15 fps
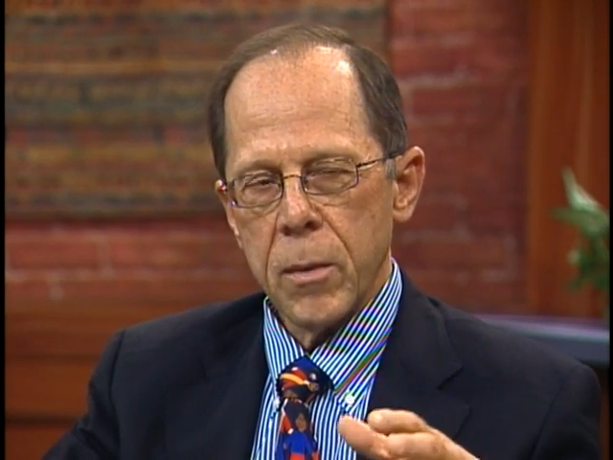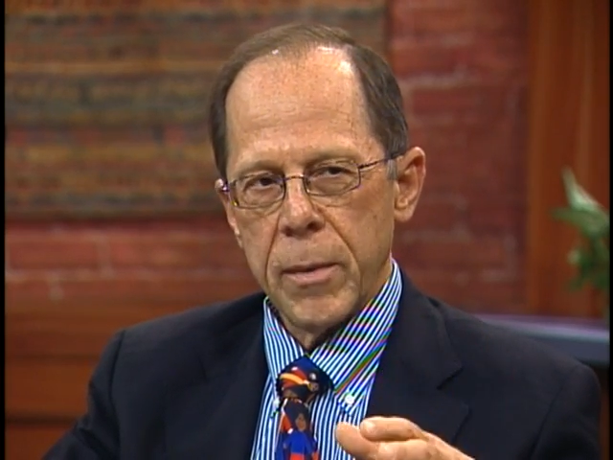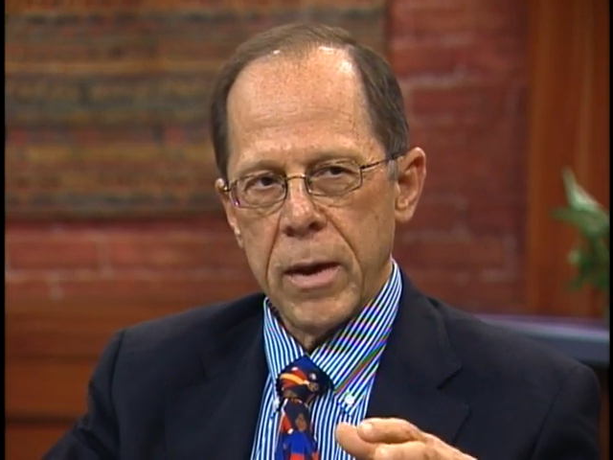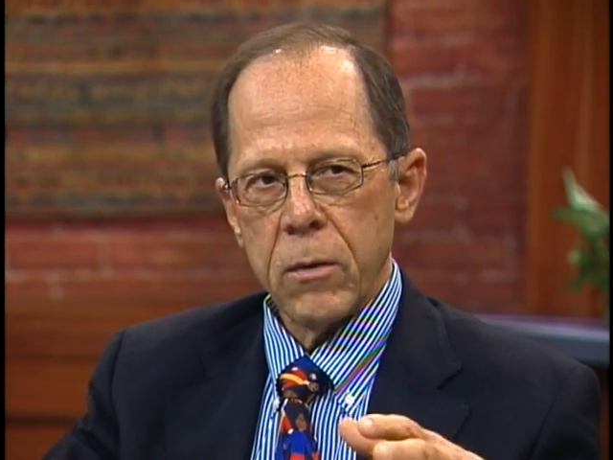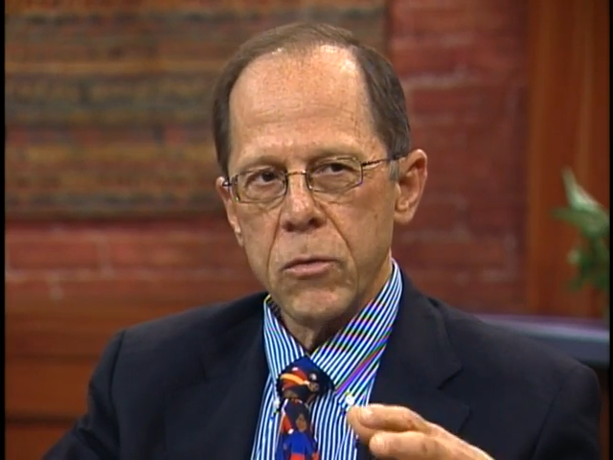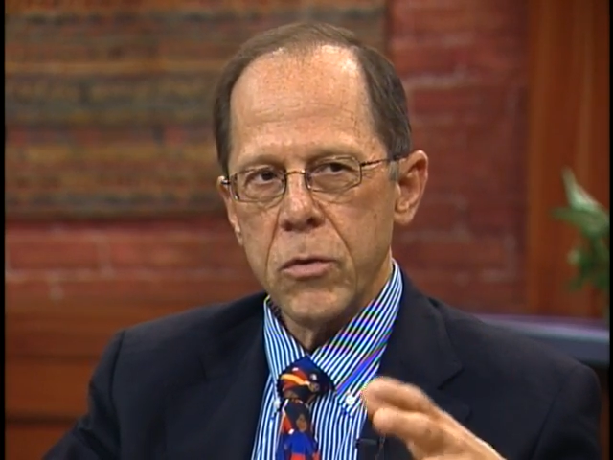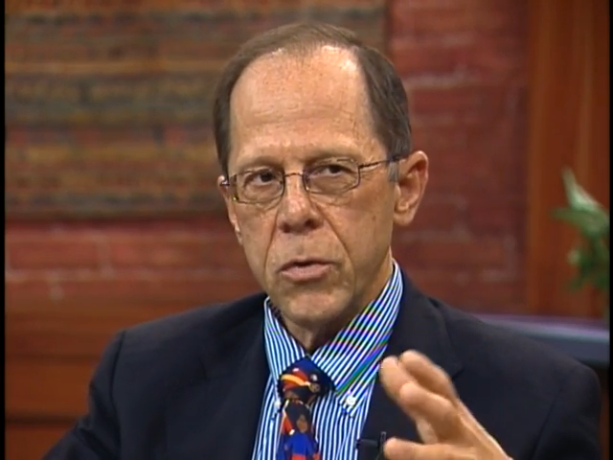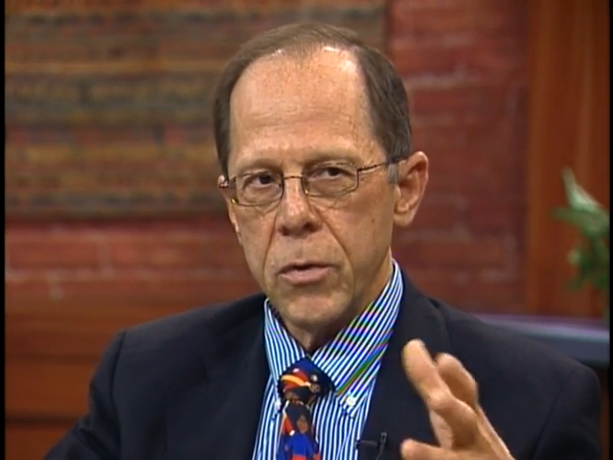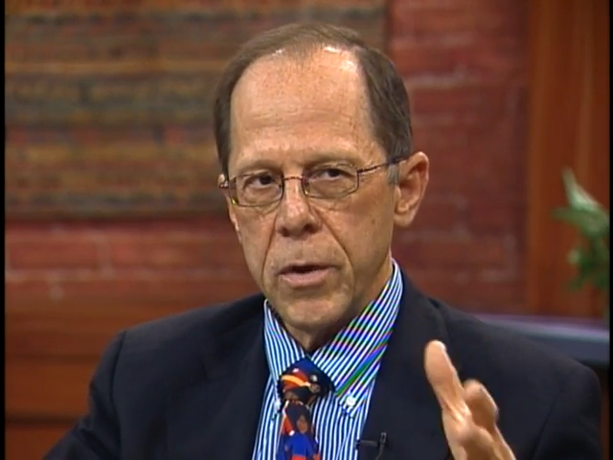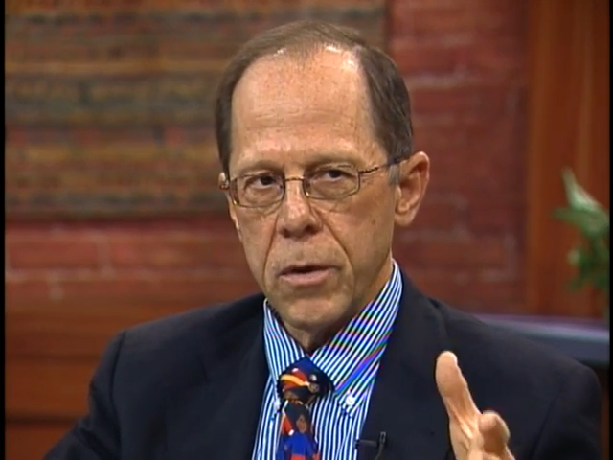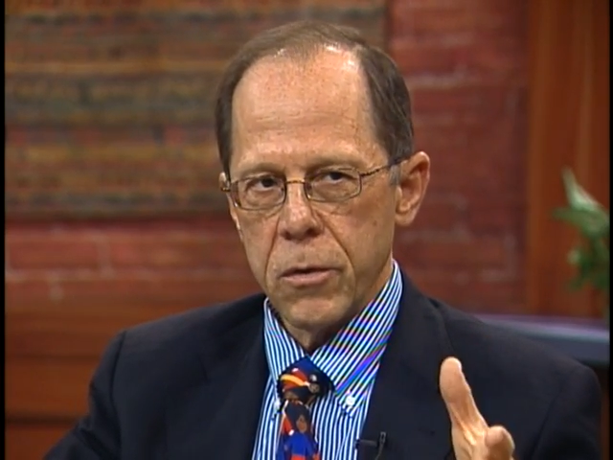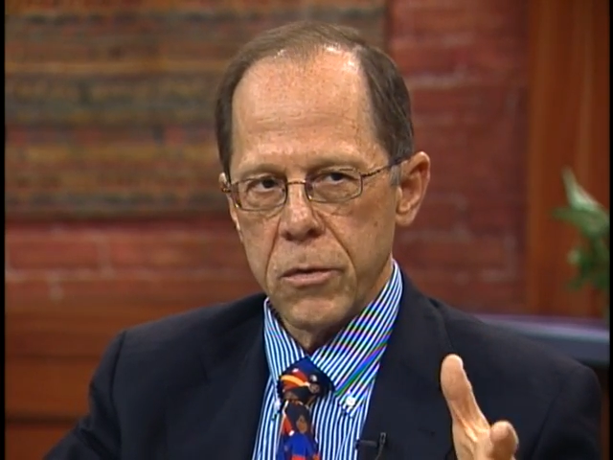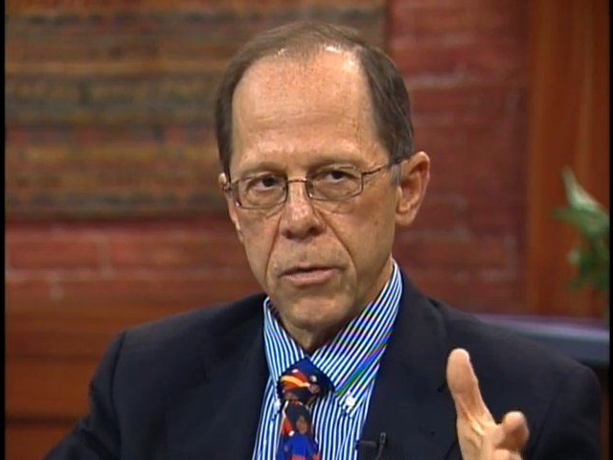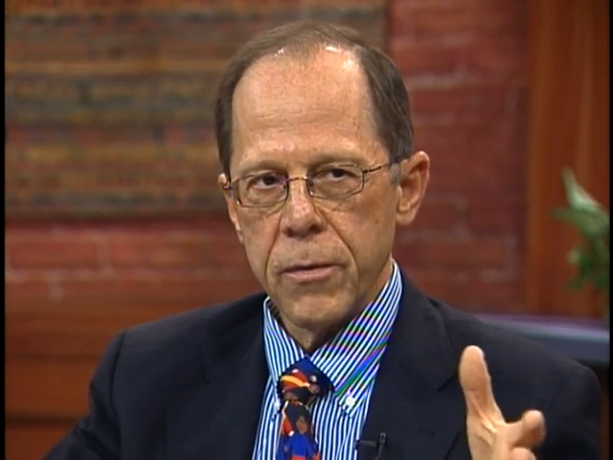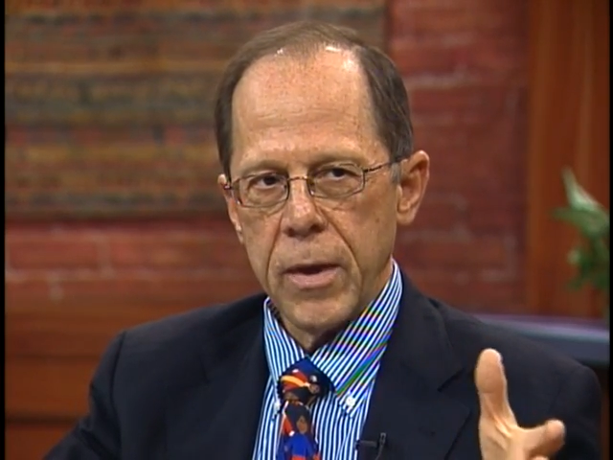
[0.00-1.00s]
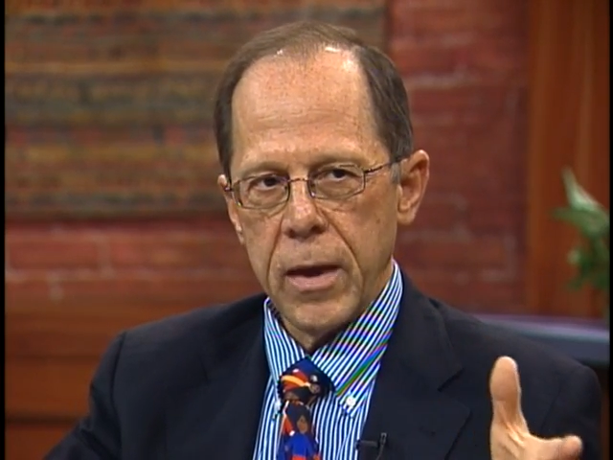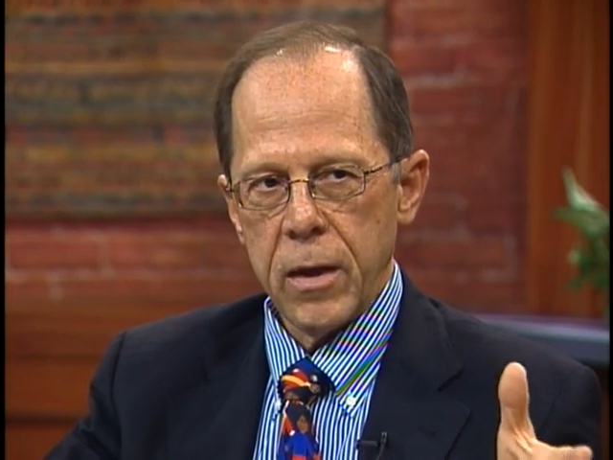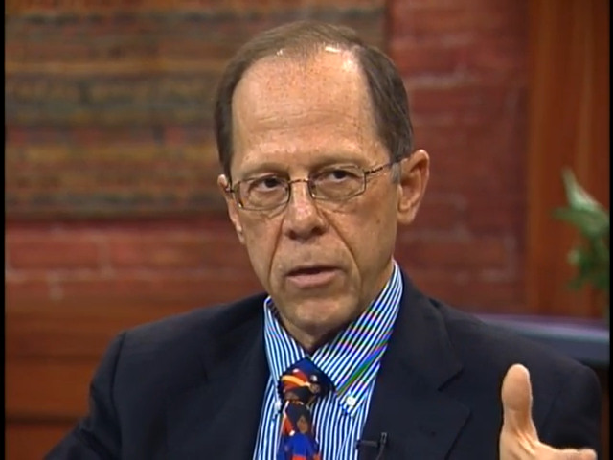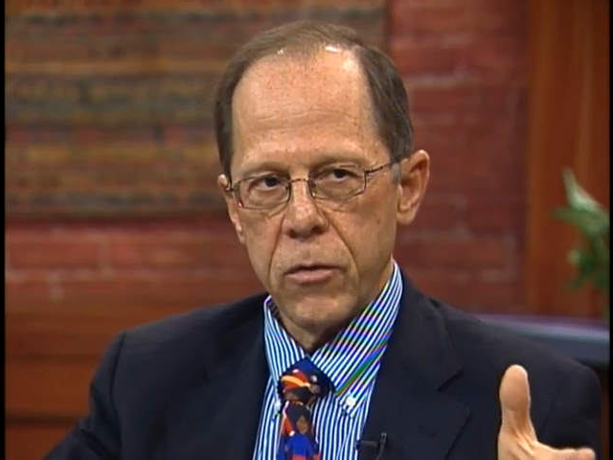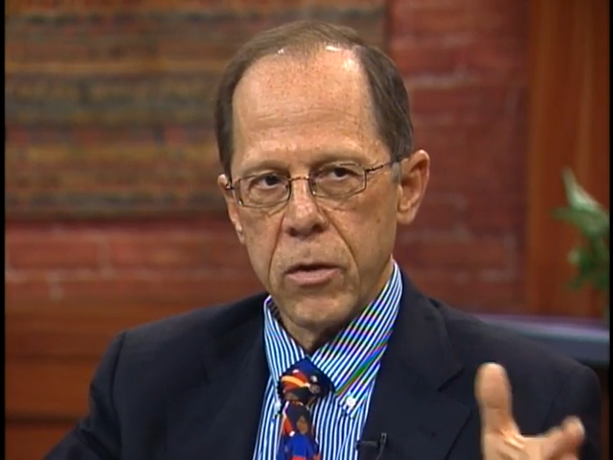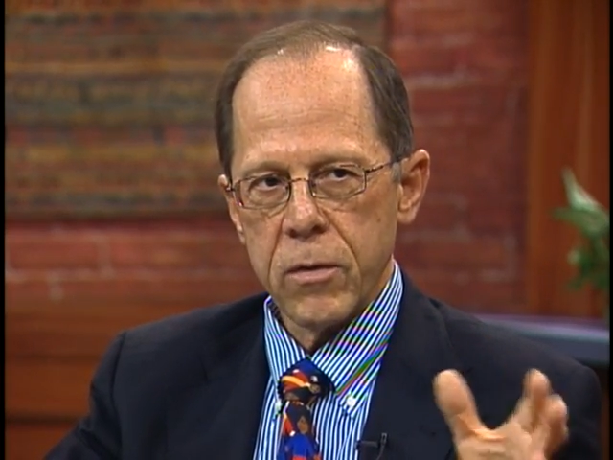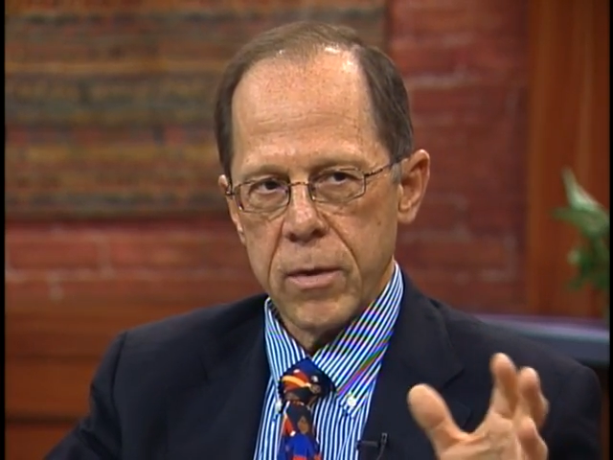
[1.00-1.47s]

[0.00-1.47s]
about two years of age,